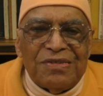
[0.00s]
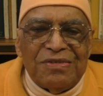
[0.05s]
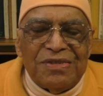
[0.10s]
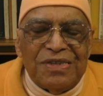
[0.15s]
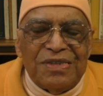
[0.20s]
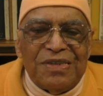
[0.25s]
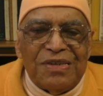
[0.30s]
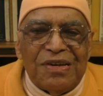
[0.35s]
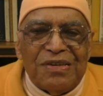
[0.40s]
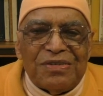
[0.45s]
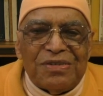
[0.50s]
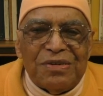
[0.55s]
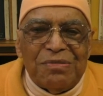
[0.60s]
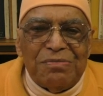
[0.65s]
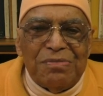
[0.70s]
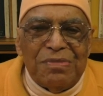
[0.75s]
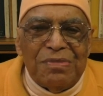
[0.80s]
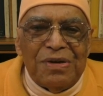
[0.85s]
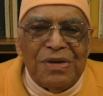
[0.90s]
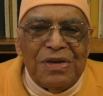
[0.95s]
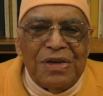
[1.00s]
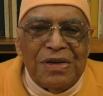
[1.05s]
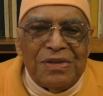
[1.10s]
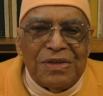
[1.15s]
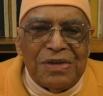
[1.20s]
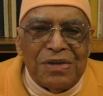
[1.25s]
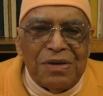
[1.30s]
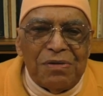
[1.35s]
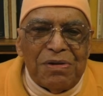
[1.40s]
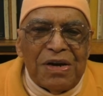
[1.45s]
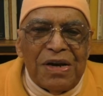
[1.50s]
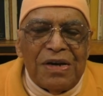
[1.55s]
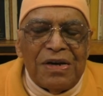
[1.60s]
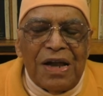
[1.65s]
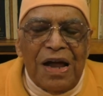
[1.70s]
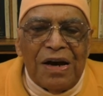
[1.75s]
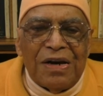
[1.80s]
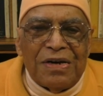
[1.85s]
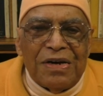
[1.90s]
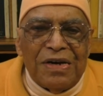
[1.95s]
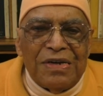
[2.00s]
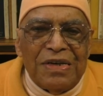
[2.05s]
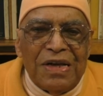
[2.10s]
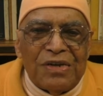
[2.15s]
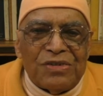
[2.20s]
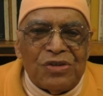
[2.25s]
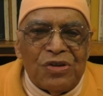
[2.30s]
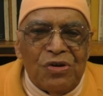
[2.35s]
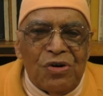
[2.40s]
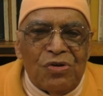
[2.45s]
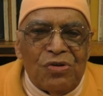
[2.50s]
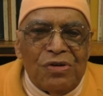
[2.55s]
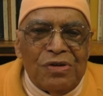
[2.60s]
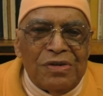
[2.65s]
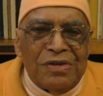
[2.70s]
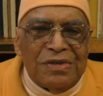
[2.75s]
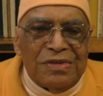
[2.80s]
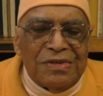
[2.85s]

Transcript: which is also several hundred years old,